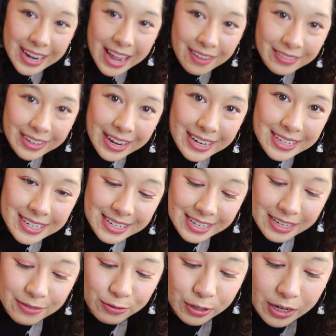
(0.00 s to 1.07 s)
have an
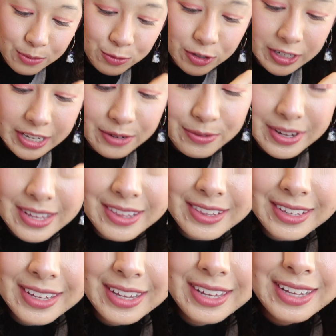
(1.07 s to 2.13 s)
idea of what I'm working with,
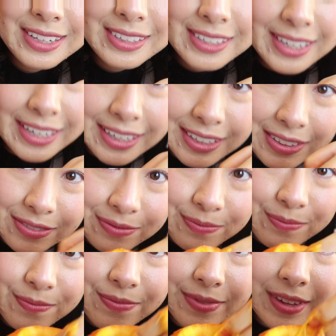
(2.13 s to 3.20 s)
like,
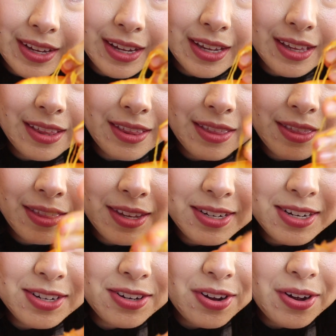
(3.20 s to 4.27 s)

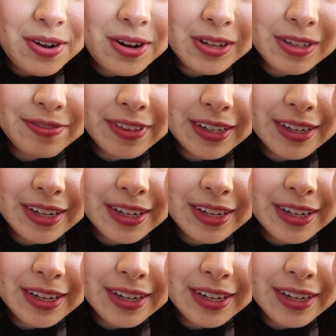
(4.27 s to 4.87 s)
this is all of the